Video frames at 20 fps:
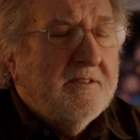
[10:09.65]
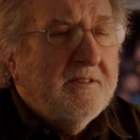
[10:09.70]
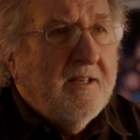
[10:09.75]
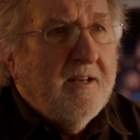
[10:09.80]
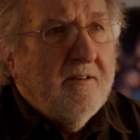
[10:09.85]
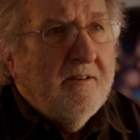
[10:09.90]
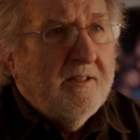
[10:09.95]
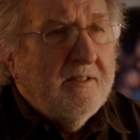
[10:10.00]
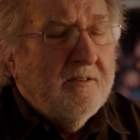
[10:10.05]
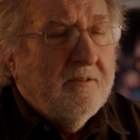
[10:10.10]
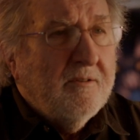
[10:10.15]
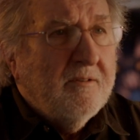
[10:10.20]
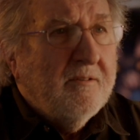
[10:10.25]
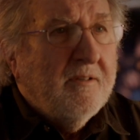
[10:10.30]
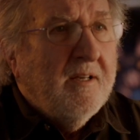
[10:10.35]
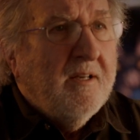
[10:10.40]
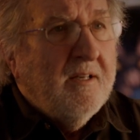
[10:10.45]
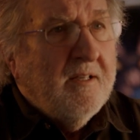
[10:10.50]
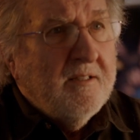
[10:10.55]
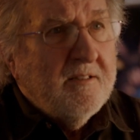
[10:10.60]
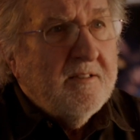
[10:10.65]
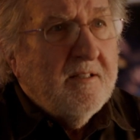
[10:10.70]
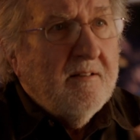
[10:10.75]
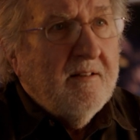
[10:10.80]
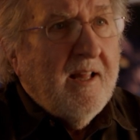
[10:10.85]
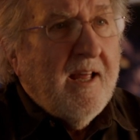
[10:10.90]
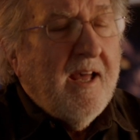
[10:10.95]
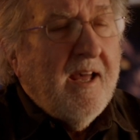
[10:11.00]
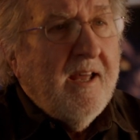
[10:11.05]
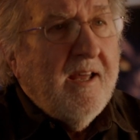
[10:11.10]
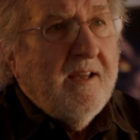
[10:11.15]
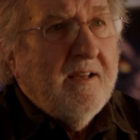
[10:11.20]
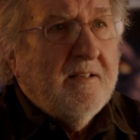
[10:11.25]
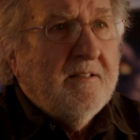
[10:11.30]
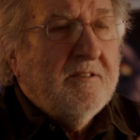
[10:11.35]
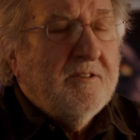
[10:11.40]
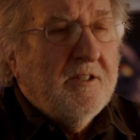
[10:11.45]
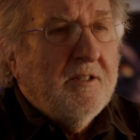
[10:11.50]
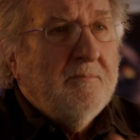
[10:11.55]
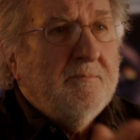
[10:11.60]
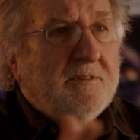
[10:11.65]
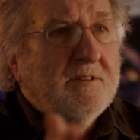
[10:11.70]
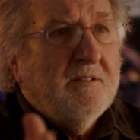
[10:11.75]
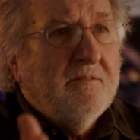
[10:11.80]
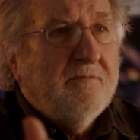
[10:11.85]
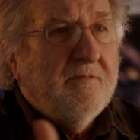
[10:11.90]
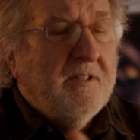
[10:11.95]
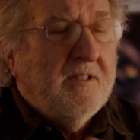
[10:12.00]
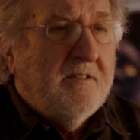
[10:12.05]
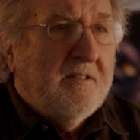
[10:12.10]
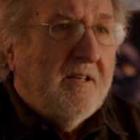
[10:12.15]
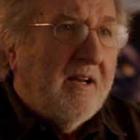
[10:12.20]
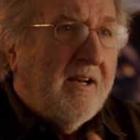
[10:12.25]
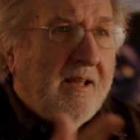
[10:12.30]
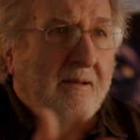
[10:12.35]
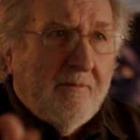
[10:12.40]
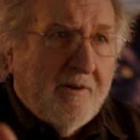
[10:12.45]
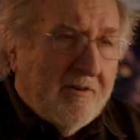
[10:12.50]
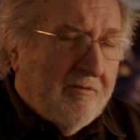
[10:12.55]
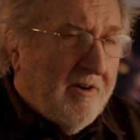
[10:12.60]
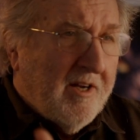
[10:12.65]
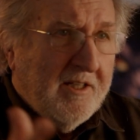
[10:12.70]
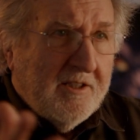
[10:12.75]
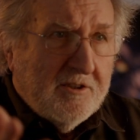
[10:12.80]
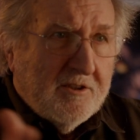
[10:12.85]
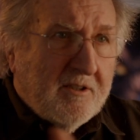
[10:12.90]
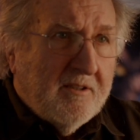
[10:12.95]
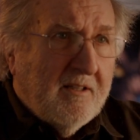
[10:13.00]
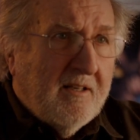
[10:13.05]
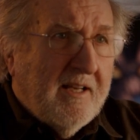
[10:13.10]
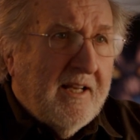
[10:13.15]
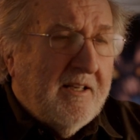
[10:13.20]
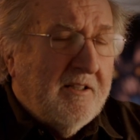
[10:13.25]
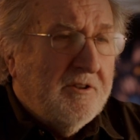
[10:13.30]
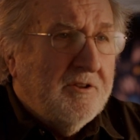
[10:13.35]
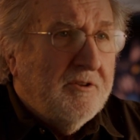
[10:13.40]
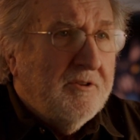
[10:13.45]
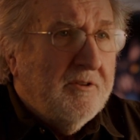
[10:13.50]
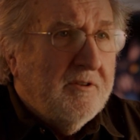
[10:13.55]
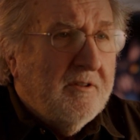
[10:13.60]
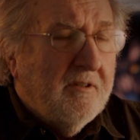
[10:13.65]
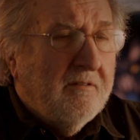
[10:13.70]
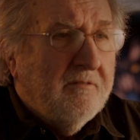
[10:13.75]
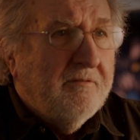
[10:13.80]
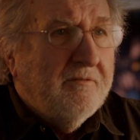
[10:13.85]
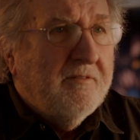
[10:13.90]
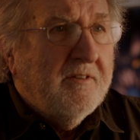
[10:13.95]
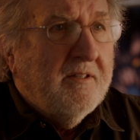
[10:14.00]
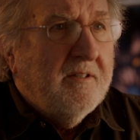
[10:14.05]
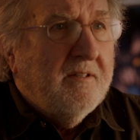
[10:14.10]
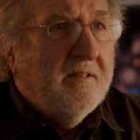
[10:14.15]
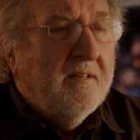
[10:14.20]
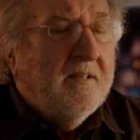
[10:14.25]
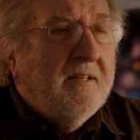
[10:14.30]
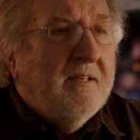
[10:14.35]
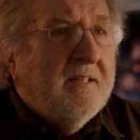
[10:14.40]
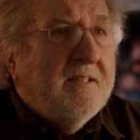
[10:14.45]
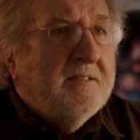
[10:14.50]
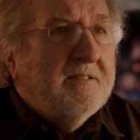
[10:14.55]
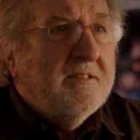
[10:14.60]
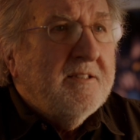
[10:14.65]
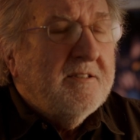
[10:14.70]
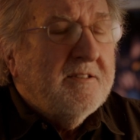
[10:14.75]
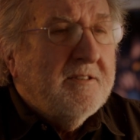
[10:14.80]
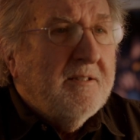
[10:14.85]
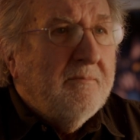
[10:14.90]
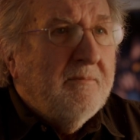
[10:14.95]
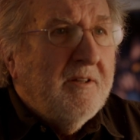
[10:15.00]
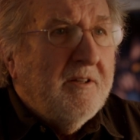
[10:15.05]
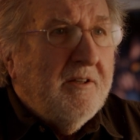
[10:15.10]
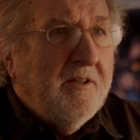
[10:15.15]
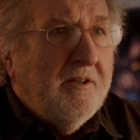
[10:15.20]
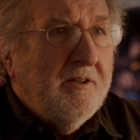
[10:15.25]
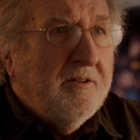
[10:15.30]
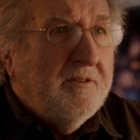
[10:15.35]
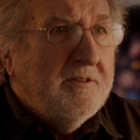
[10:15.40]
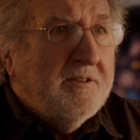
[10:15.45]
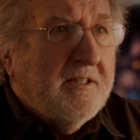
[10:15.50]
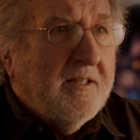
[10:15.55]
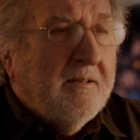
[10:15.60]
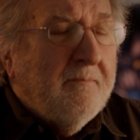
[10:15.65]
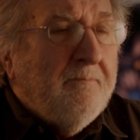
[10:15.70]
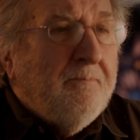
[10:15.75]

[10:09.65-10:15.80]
are going to lay in terms of the dynamic range and the latitude of the system that you're using.